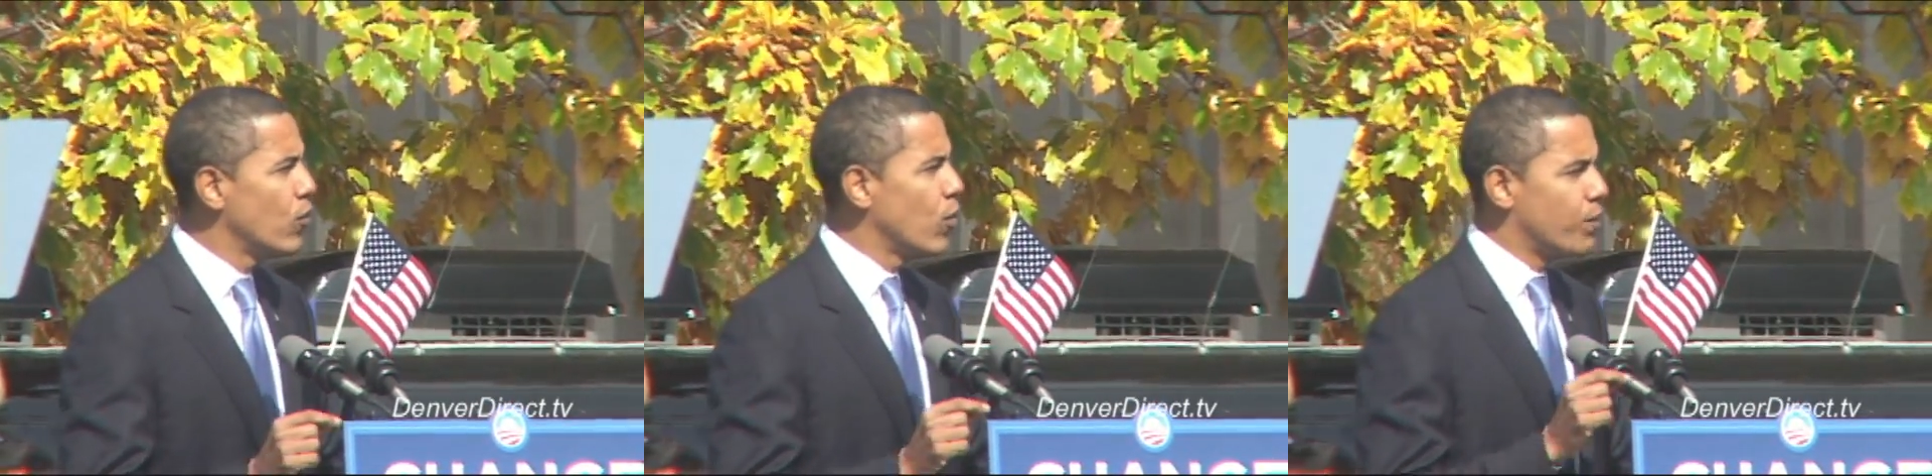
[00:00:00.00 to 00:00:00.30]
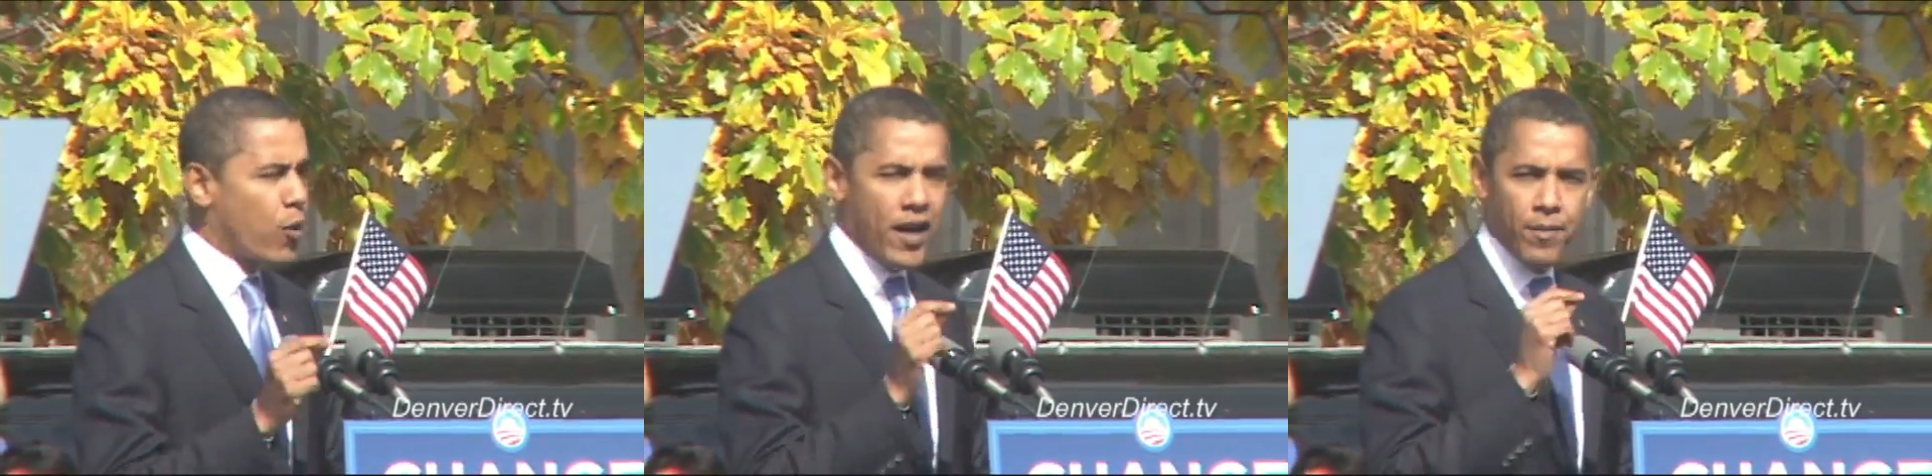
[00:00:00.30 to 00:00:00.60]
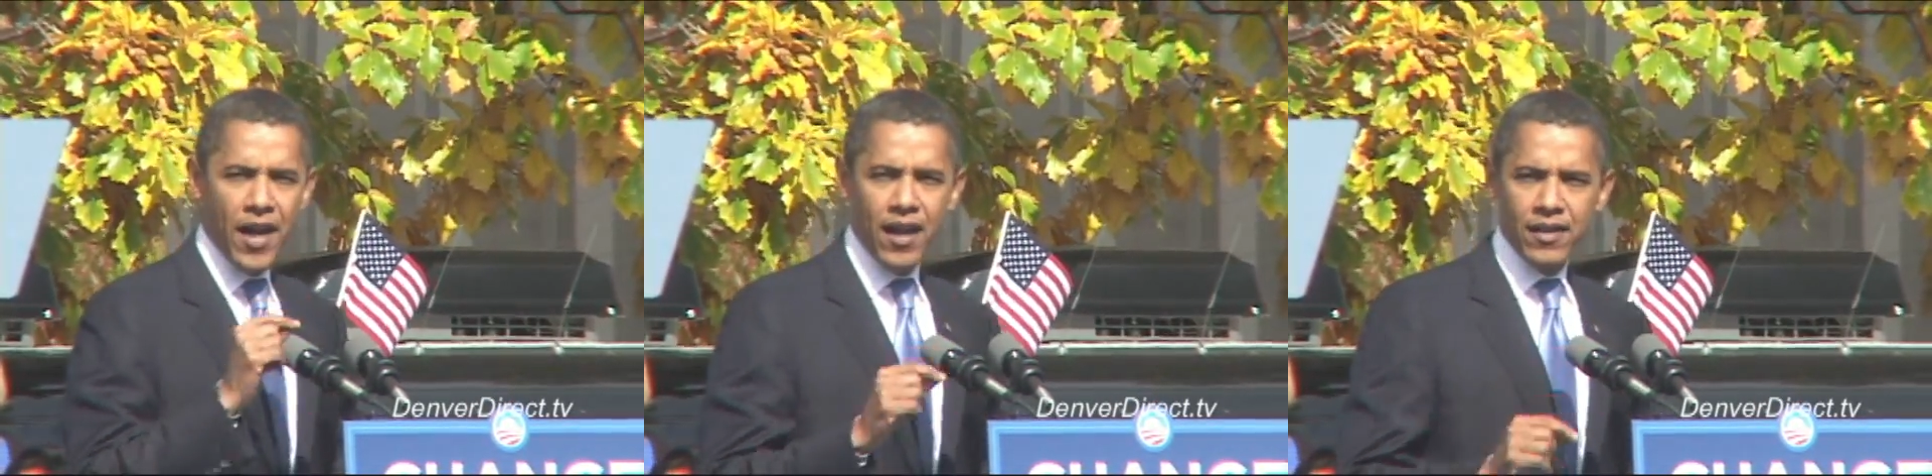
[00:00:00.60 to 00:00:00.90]
would bring
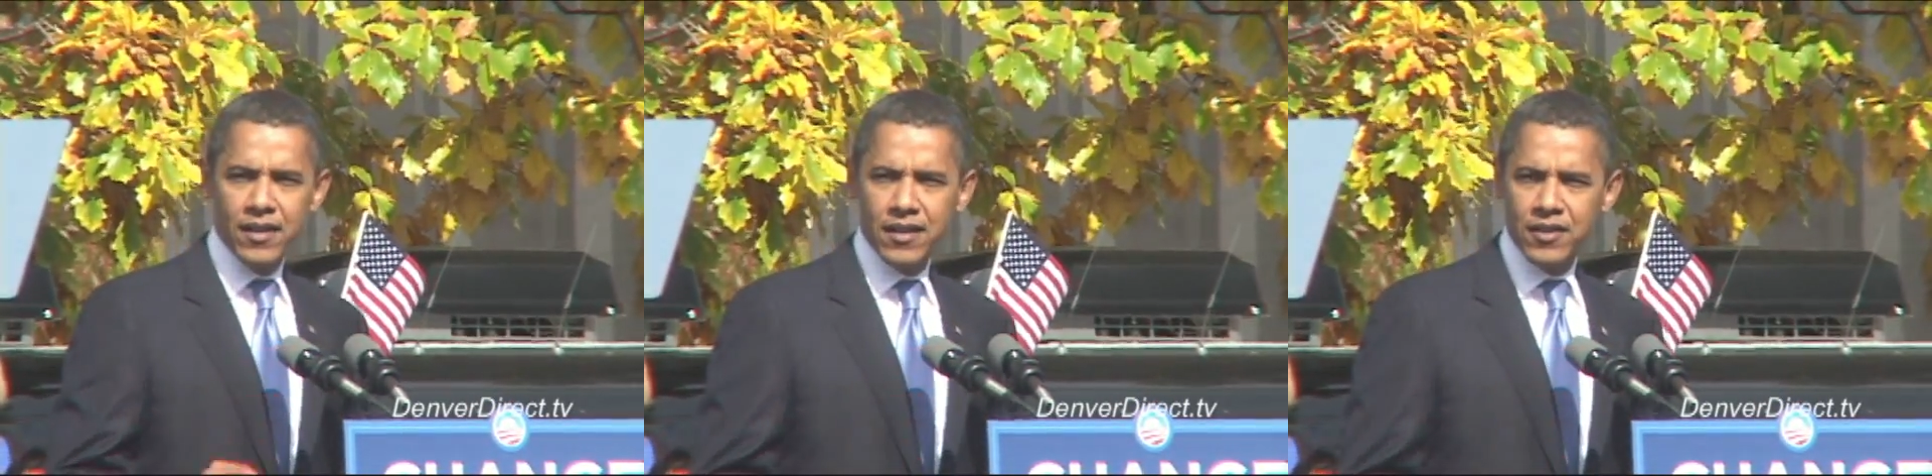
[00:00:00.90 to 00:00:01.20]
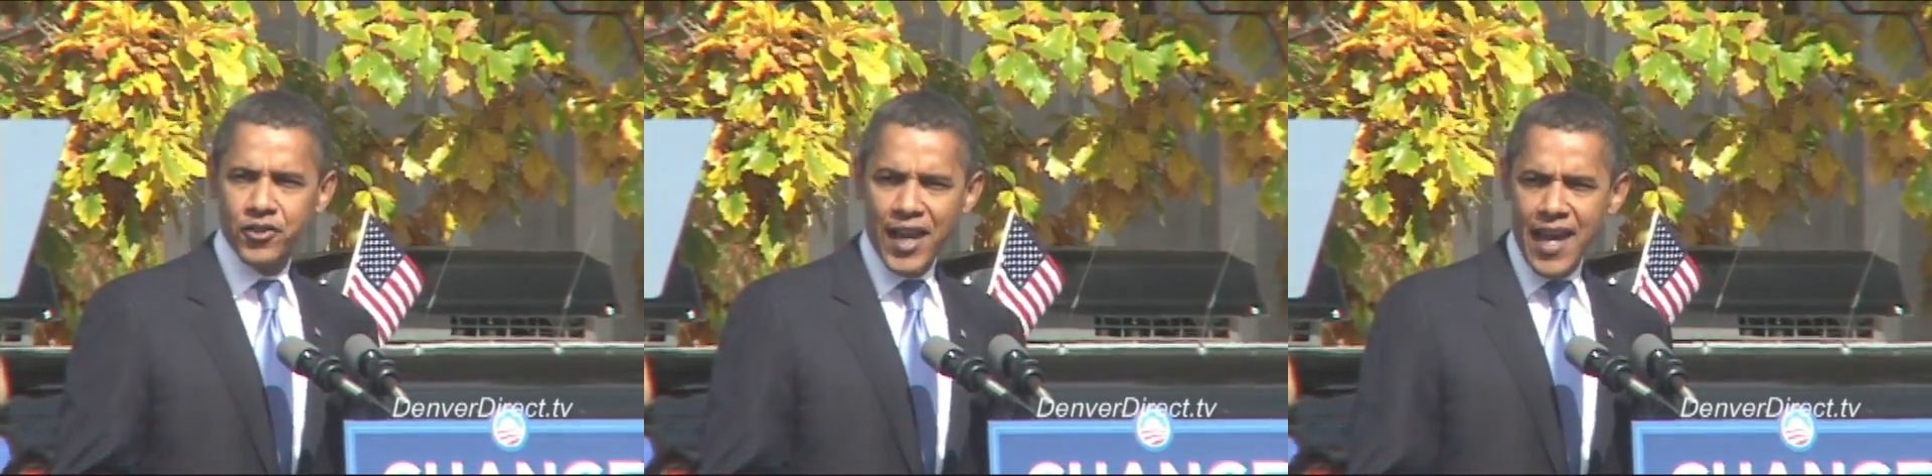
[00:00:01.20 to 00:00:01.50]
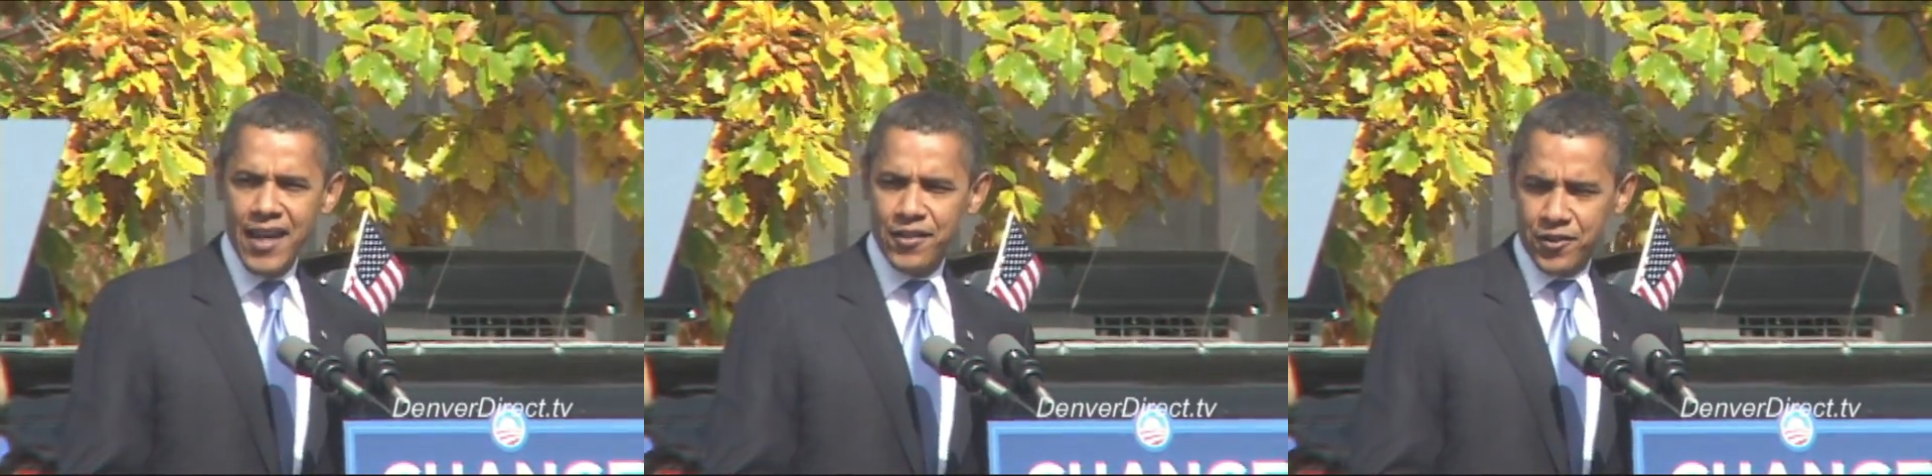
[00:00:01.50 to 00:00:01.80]
about
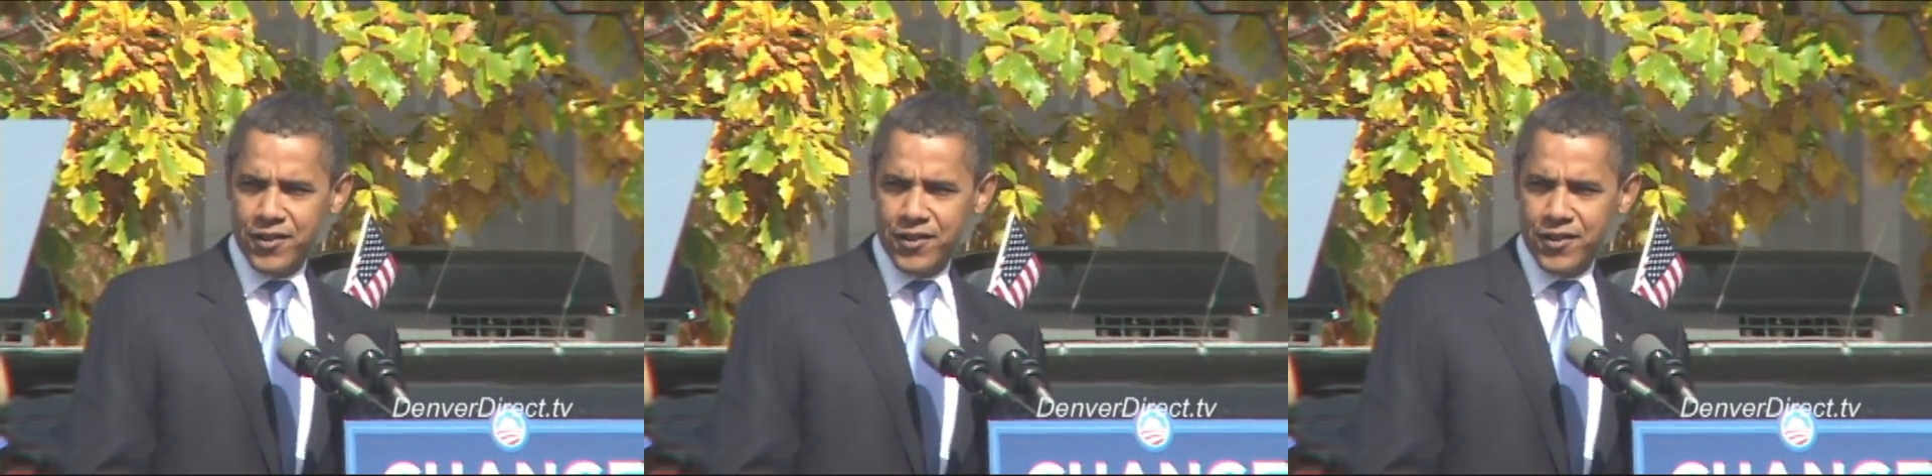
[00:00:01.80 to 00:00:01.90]
change